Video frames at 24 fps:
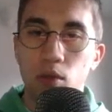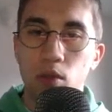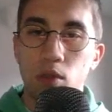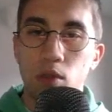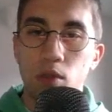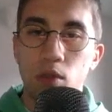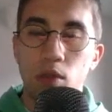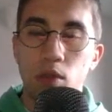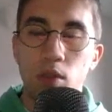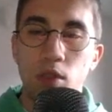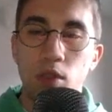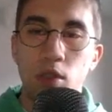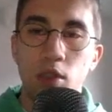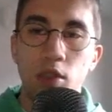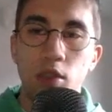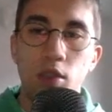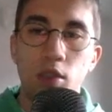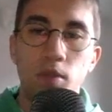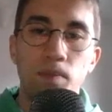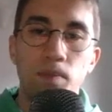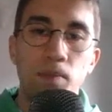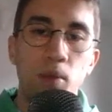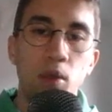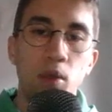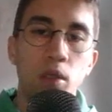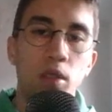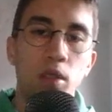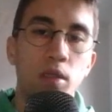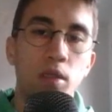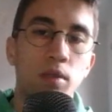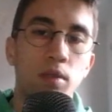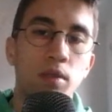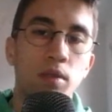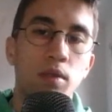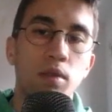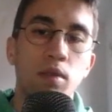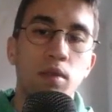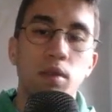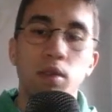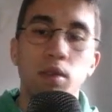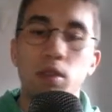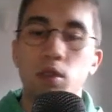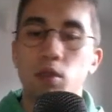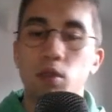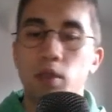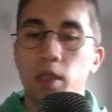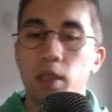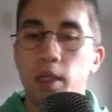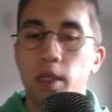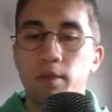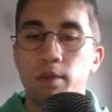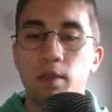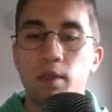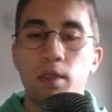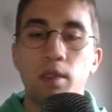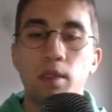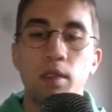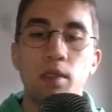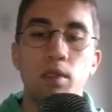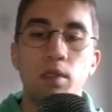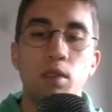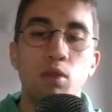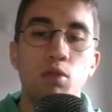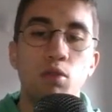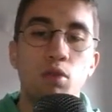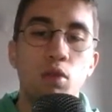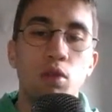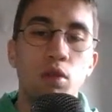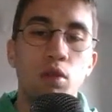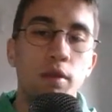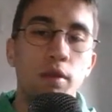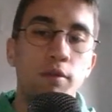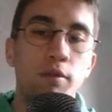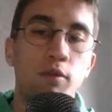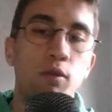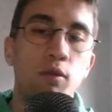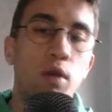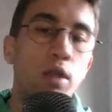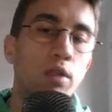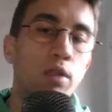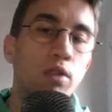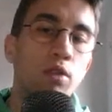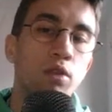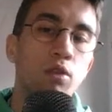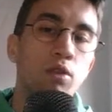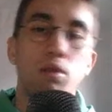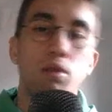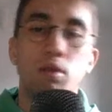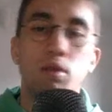this is the point. You can activate the rook on f1. So